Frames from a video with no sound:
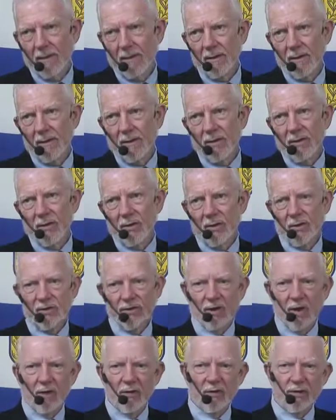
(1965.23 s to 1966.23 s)
So is
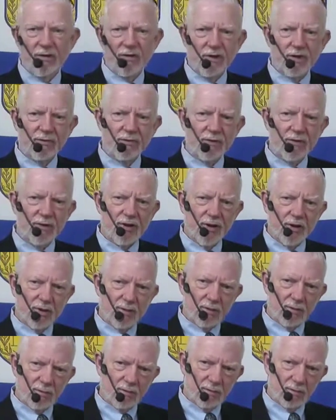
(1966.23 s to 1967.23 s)
all this interesting?
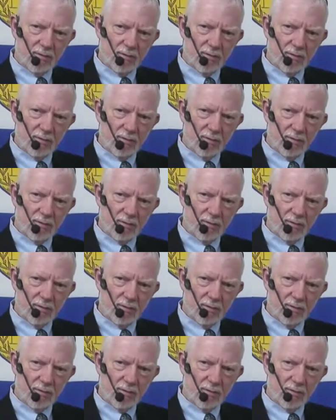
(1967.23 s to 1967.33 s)
Mm-hmm.